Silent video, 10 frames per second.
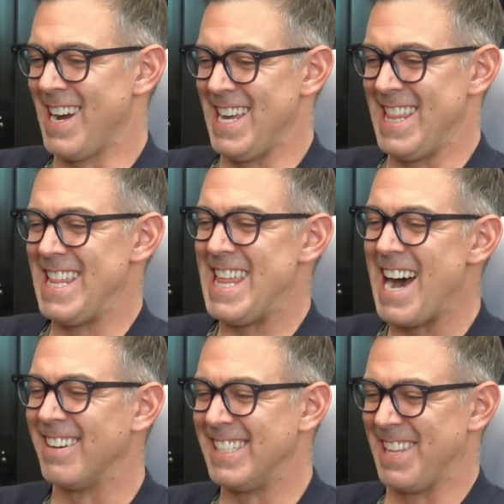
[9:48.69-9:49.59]
That
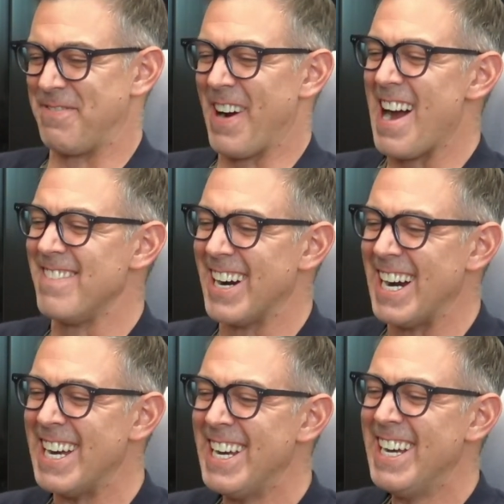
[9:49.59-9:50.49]
was the
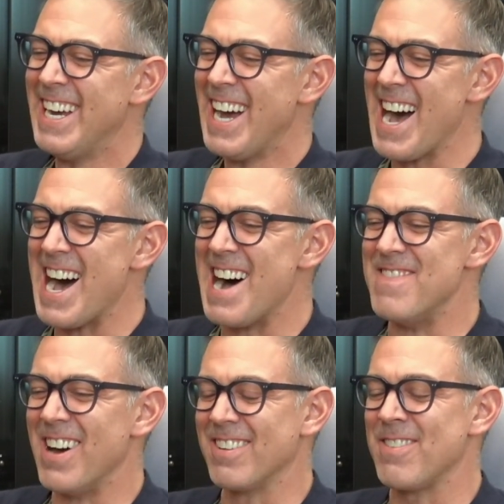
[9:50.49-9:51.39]
primary
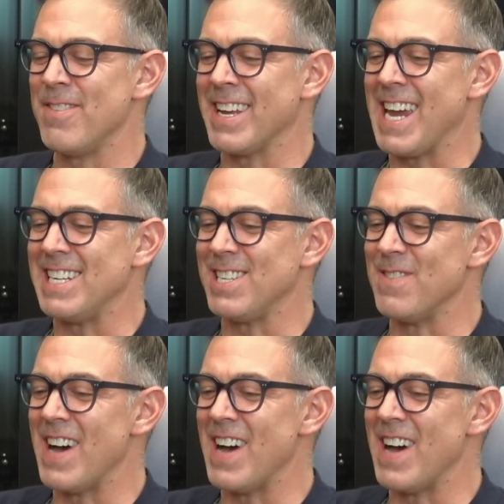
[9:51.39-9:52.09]
mode of communication.